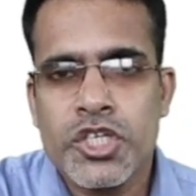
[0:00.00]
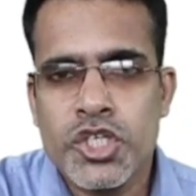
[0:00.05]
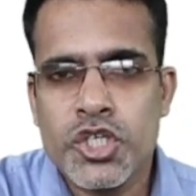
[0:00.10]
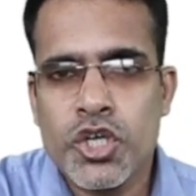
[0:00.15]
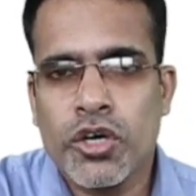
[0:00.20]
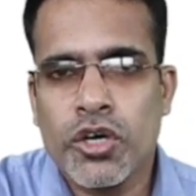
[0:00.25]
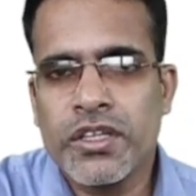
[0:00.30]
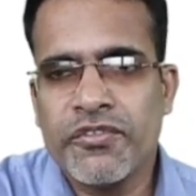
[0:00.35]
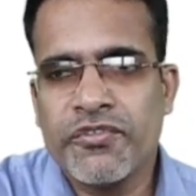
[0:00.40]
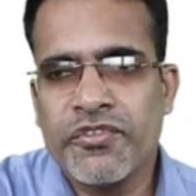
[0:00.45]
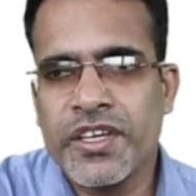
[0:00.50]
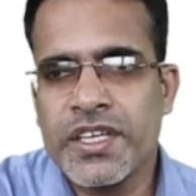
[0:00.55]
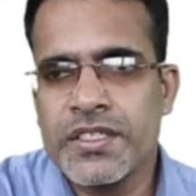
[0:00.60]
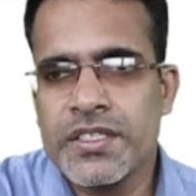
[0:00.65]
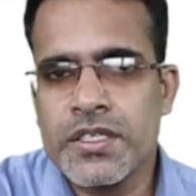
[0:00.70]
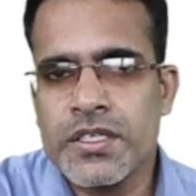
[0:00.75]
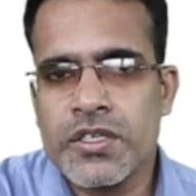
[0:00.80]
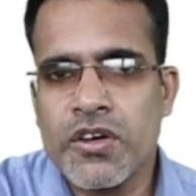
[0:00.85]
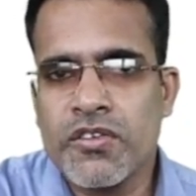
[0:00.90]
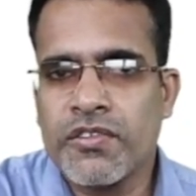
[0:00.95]
show the
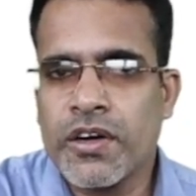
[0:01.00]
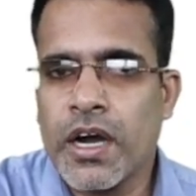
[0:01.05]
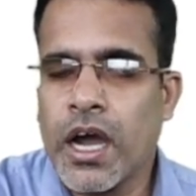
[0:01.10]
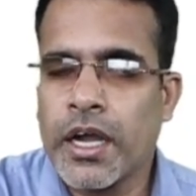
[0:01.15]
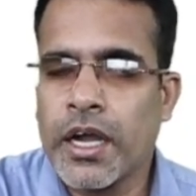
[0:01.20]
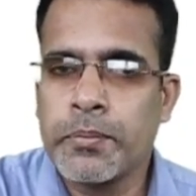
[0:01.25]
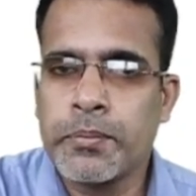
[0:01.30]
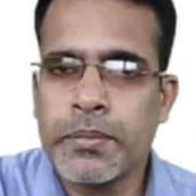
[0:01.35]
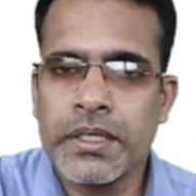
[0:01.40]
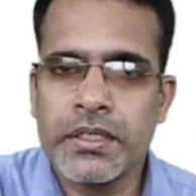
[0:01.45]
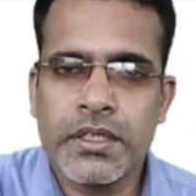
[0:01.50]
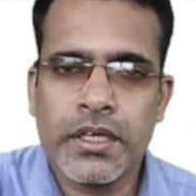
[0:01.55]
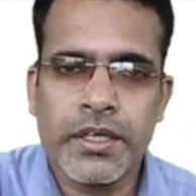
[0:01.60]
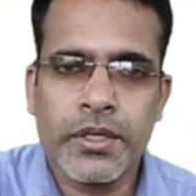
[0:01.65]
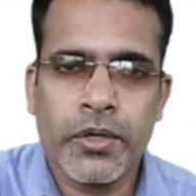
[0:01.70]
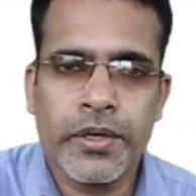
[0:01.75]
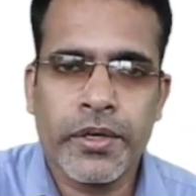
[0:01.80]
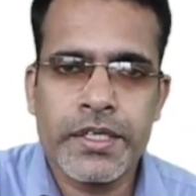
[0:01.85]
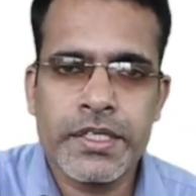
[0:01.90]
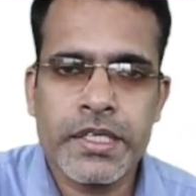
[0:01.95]
features of
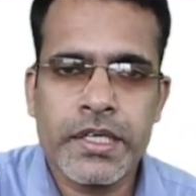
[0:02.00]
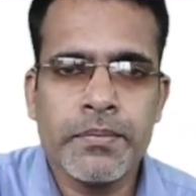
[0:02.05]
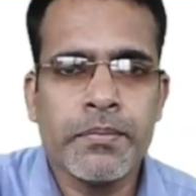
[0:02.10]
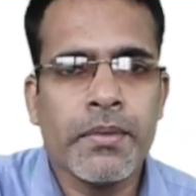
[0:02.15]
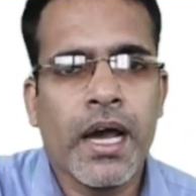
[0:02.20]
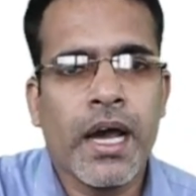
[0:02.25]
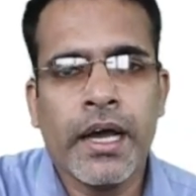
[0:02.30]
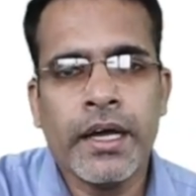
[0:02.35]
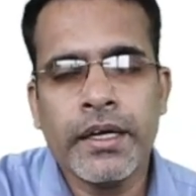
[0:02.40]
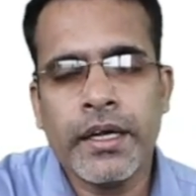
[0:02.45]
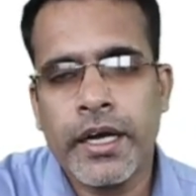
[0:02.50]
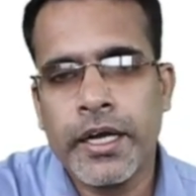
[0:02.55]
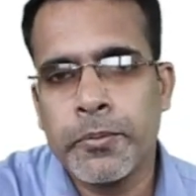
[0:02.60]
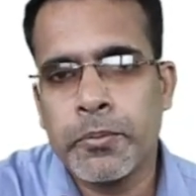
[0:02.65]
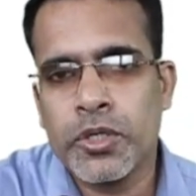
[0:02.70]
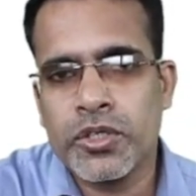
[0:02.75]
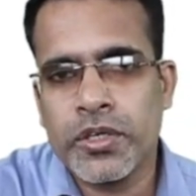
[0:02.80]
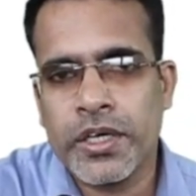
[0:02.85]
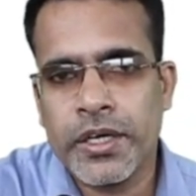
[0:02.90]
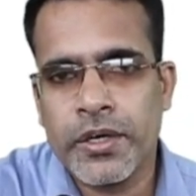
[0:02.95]
hyperthyroidism and
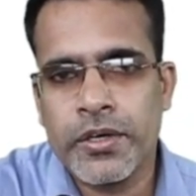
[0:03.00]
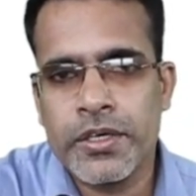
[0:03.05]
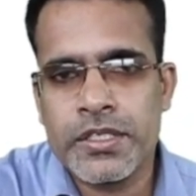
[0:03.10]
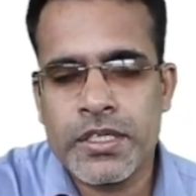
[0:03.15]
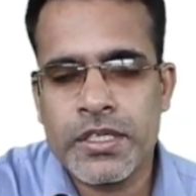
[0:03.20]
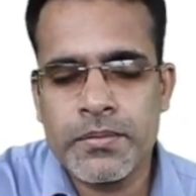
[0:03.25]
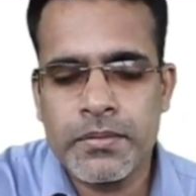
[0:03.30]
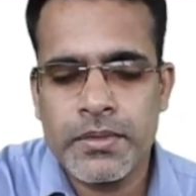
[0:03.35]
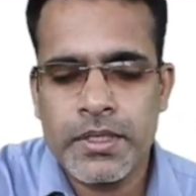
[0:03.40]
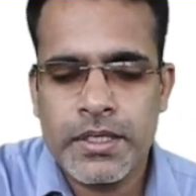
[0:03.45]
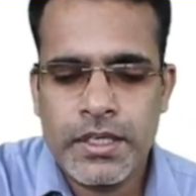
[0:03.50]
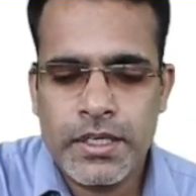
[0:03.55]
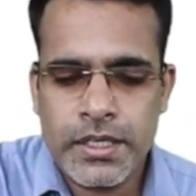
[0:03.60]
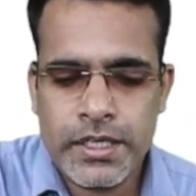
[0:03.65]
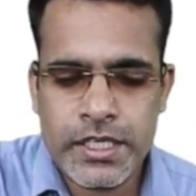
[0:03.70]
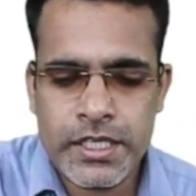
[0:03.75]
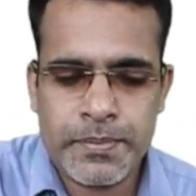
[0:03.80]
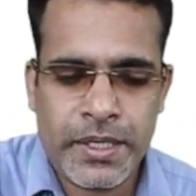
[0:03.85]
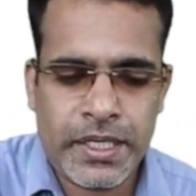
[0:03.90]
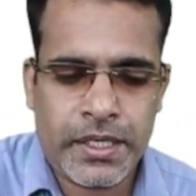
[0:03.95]
hypothyroidism
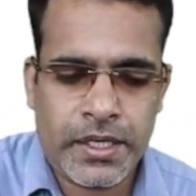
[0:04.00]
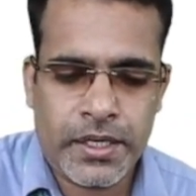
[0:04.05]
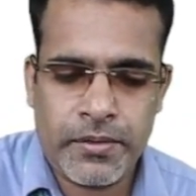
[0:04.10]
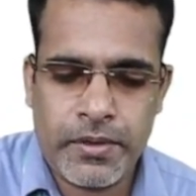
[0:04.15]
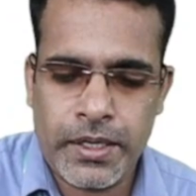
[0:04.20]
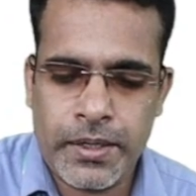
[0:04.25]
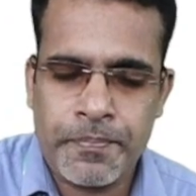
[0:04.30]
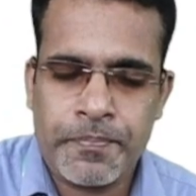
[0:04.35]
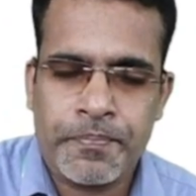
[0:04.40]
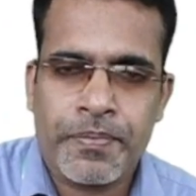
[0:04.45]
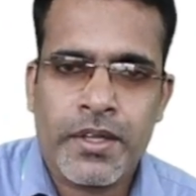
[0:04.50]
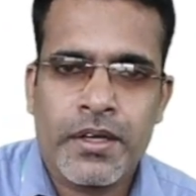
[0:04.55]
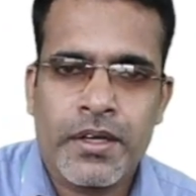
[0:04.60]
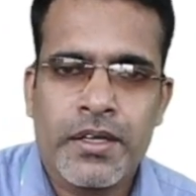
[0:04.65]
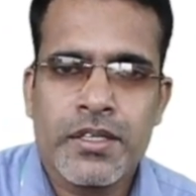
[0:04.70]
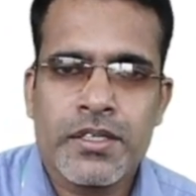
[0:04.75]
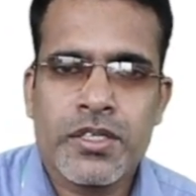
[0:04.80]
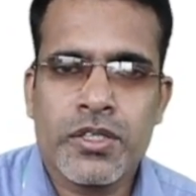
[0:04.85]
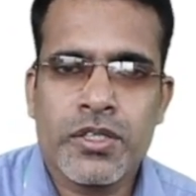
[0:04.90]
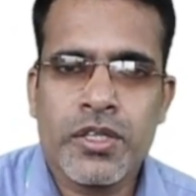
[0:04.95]
respectively
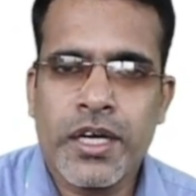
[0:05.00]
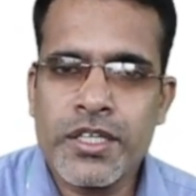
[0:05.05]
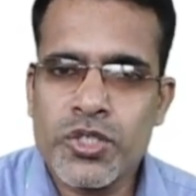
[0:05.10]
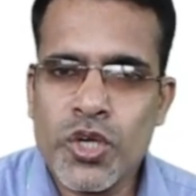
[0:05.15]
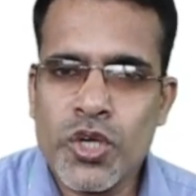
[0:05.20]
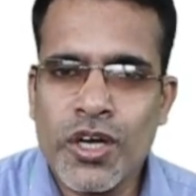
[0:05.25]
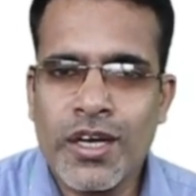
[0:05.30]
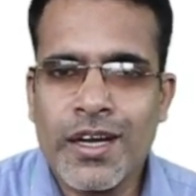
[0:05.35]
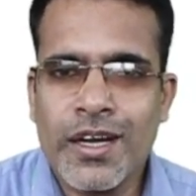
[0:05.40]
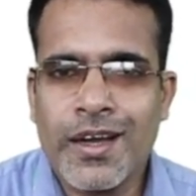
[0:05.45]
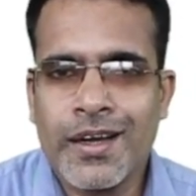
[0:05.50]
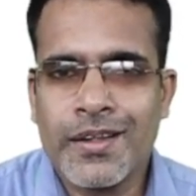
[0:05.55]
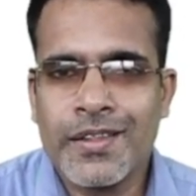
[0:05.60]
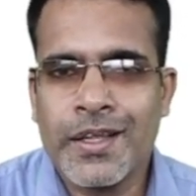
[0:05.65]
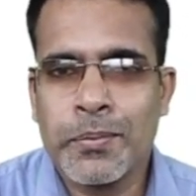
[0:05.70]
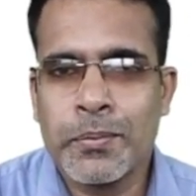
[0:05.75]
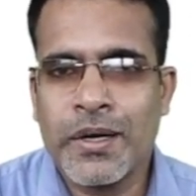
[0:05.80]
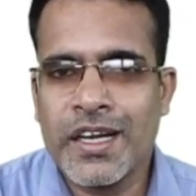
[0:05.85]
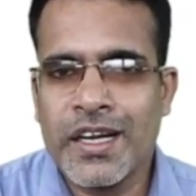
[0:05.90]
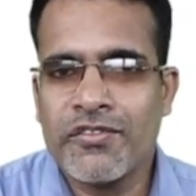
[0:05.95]
so that's all
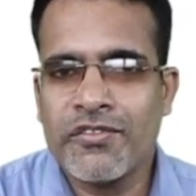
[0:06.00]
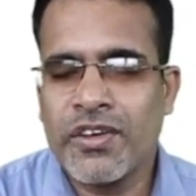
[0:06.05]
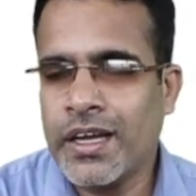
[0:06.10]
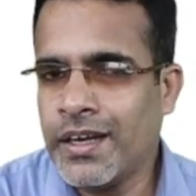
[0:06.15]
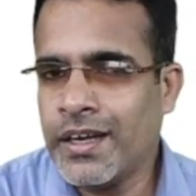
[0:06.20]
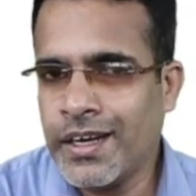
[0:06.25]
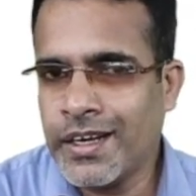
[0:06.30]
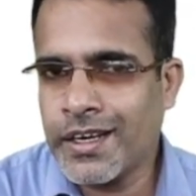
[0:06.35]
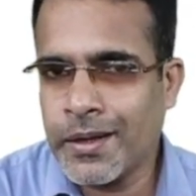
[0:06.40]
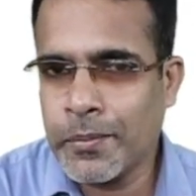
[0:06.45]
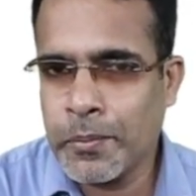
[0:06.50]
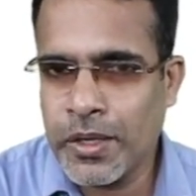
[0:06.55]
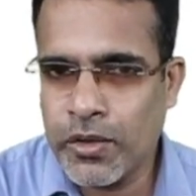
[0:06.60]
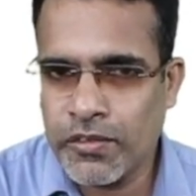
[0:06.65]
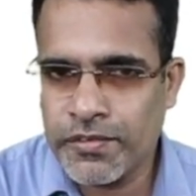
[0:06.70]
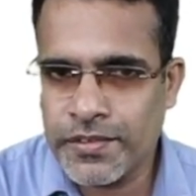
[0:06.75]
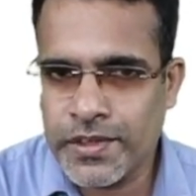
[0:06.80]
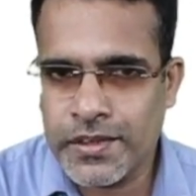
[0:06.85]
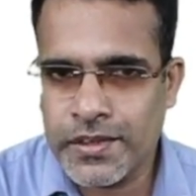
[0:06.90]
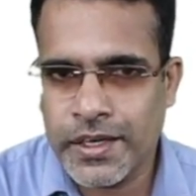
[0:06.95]
the brief anatomy
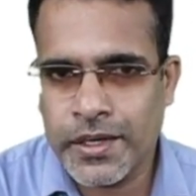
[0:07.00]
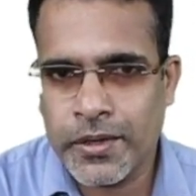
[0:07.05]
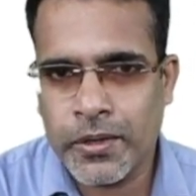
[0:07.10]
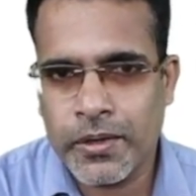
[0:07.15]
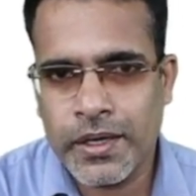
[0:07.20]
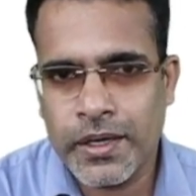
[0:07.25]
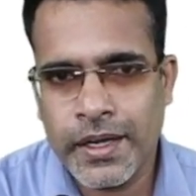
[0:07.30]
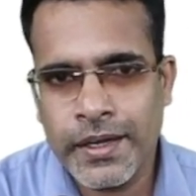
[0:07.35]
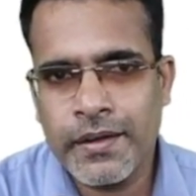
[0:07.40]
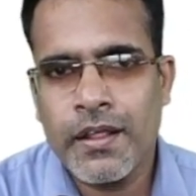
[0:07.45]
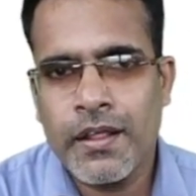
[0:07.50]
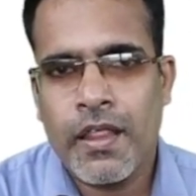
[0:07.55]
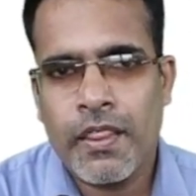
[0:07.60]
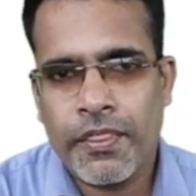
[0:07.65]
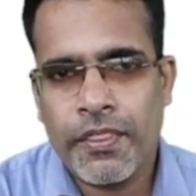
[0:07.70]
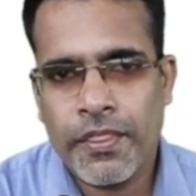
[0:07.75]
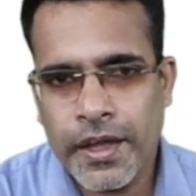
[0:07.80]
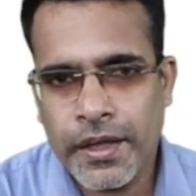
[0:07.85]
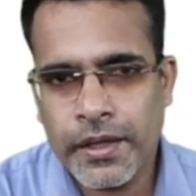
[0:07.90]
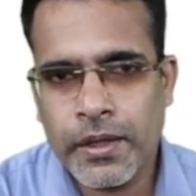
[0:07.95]
of the thyroid gland.
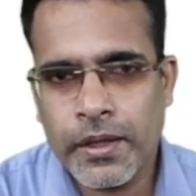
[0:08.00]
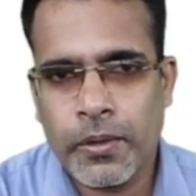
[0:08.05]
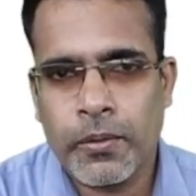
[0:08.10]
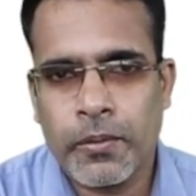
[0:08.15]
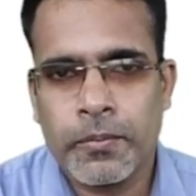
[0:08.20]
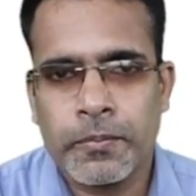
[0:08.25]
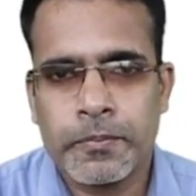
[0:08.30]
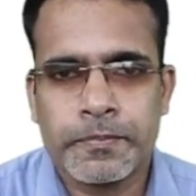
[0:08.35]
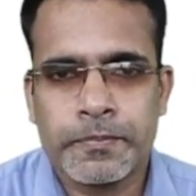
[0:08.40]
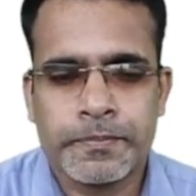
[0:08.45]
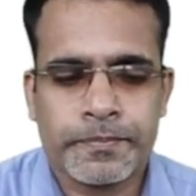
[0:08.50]
Thank you.